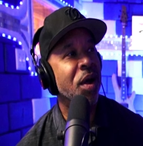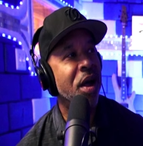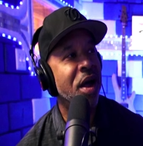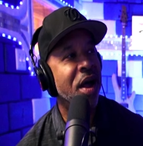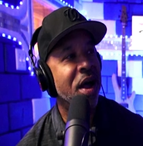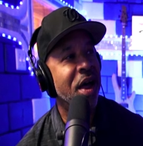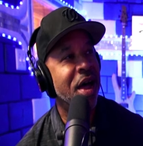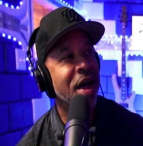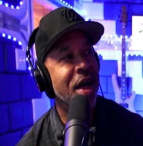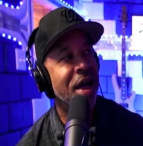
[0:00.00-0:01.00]

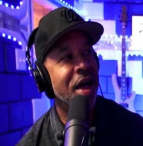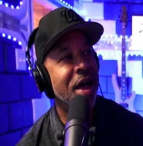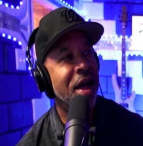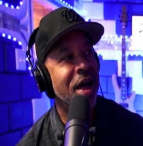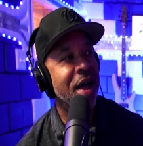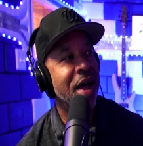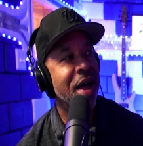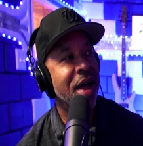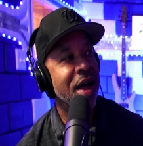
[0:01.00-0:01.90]
Nothing is said.